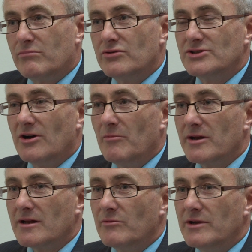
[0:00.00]

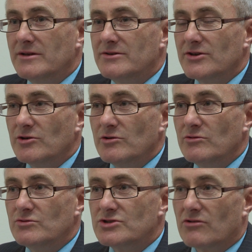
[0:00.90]
Predominantly we
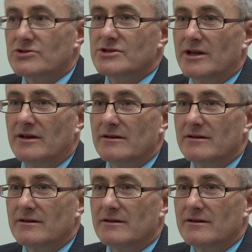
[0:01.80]
do toxic